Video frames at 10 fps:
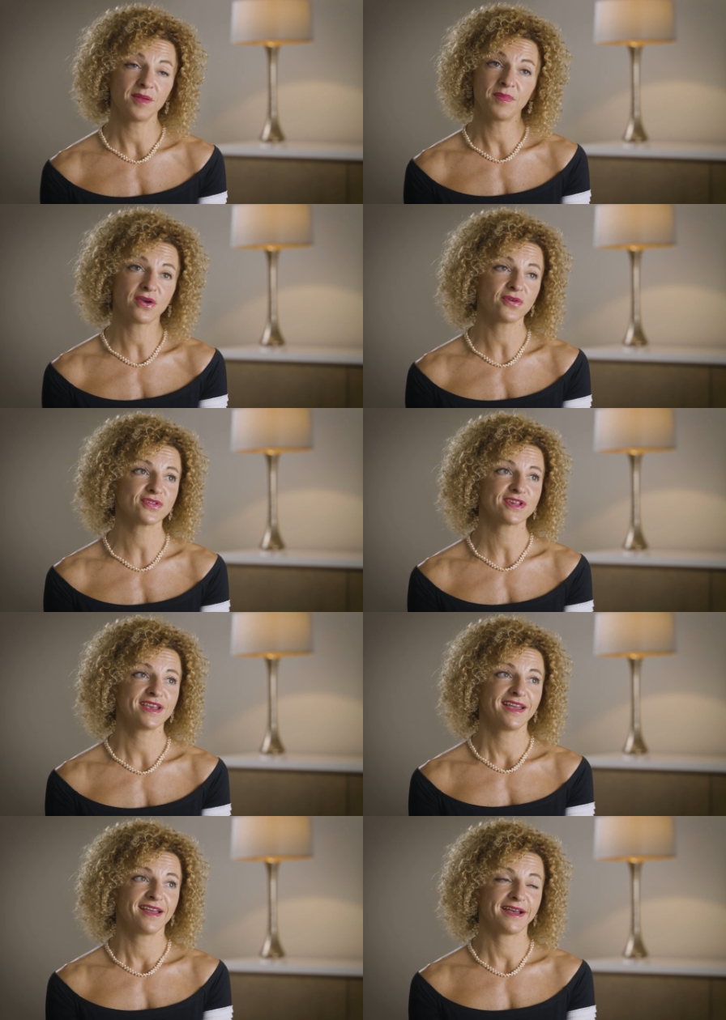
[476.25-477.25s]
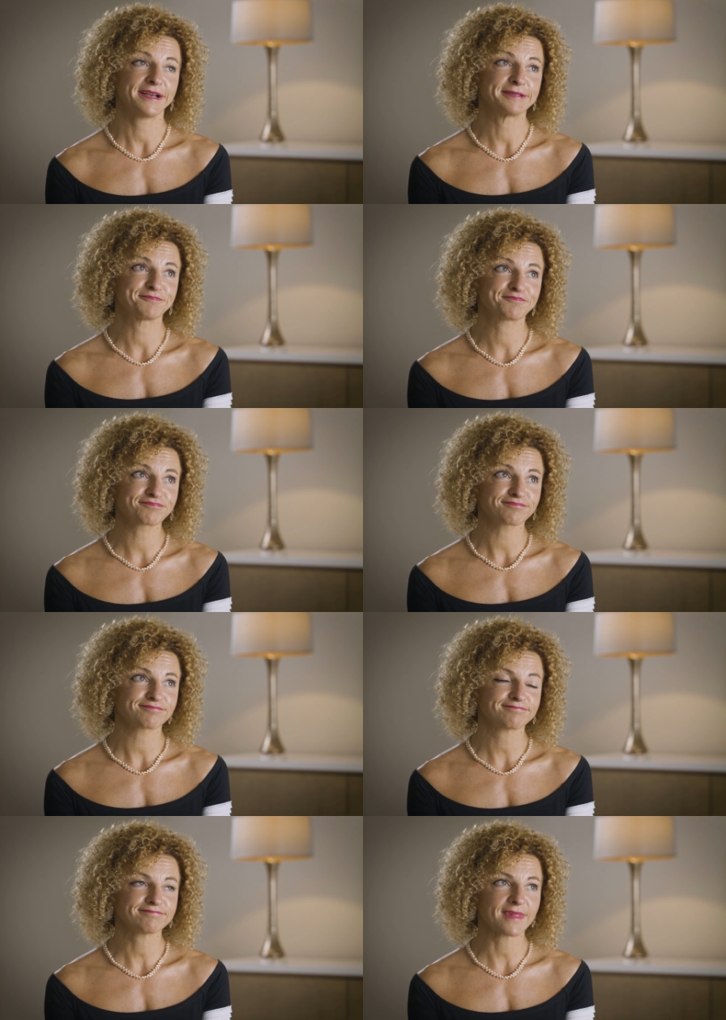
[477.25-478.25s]
Because um,
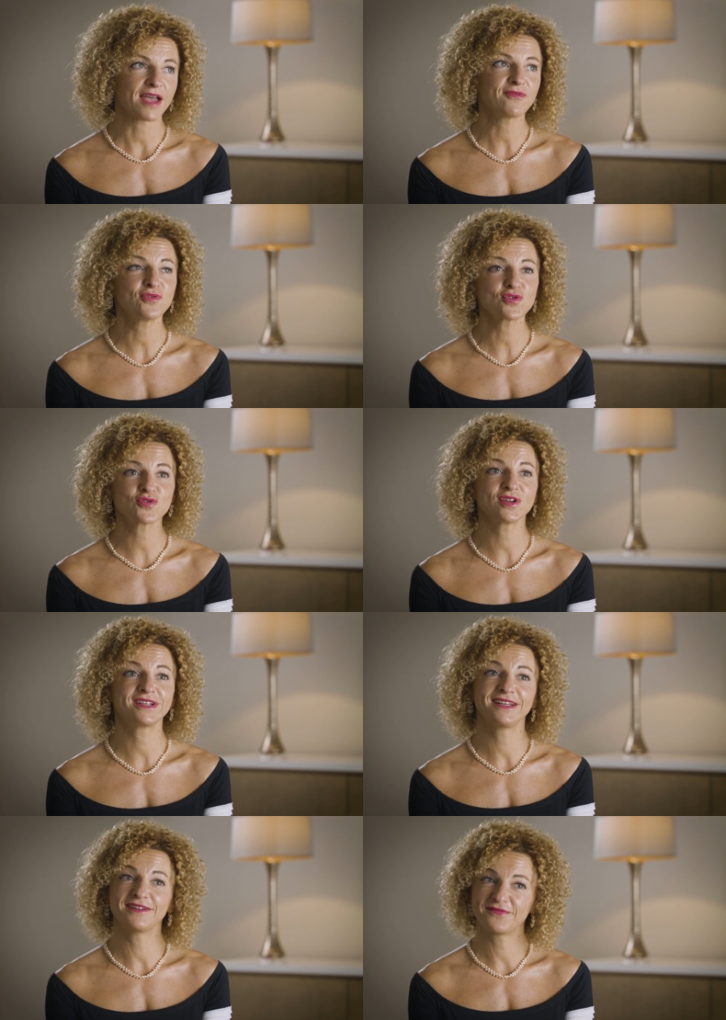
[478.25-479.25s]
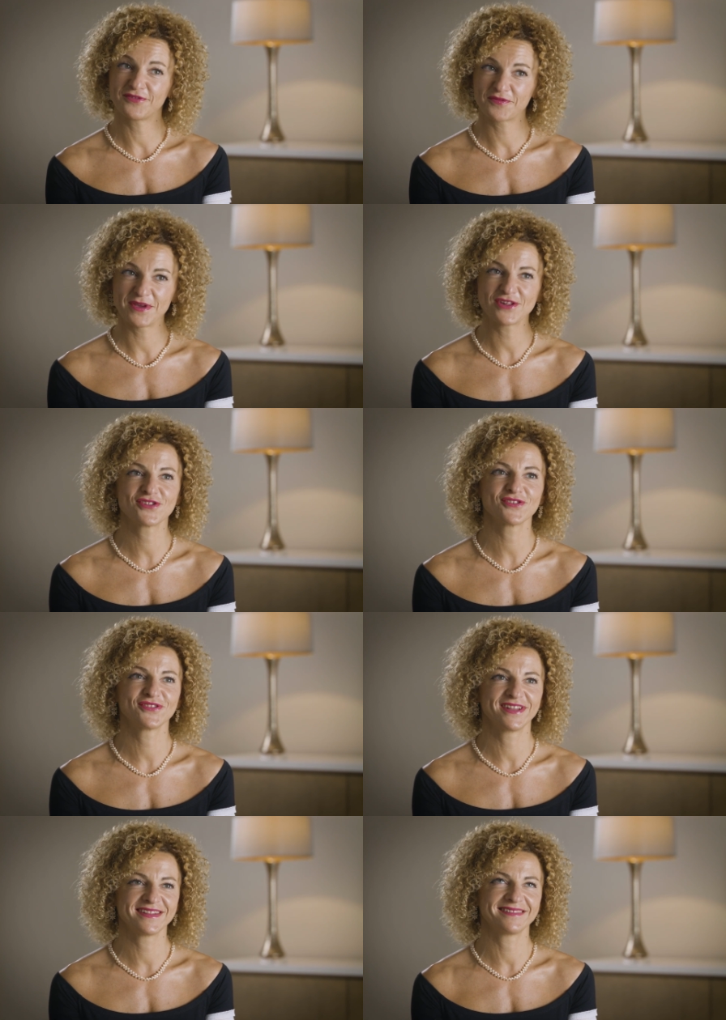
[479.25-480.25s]
unfortunately, the
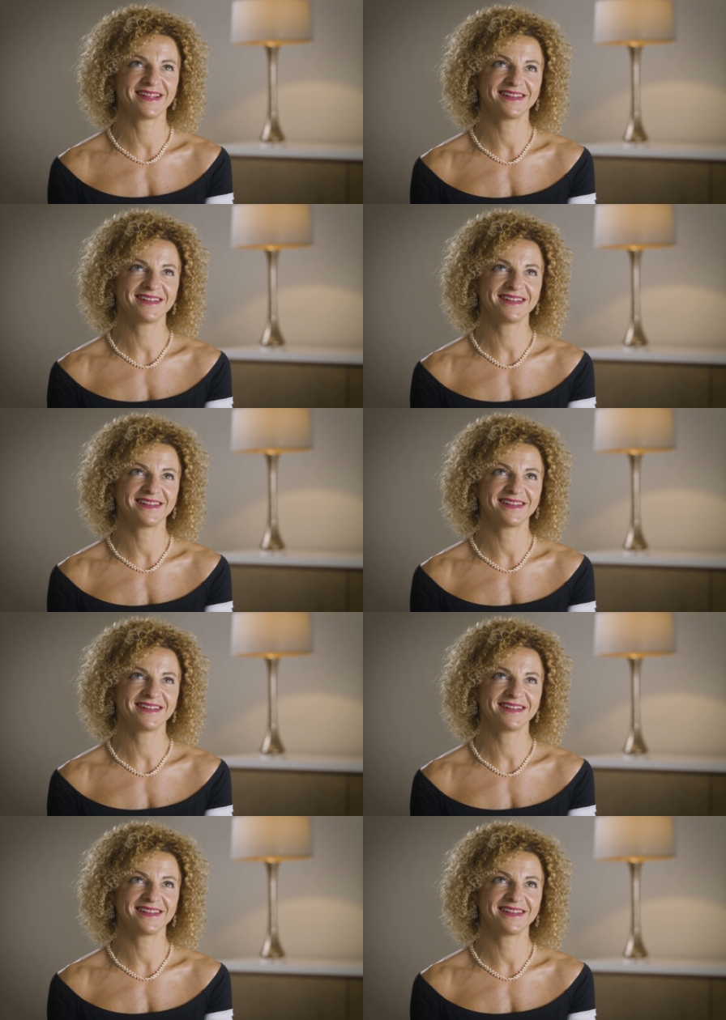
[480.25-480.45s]
information that,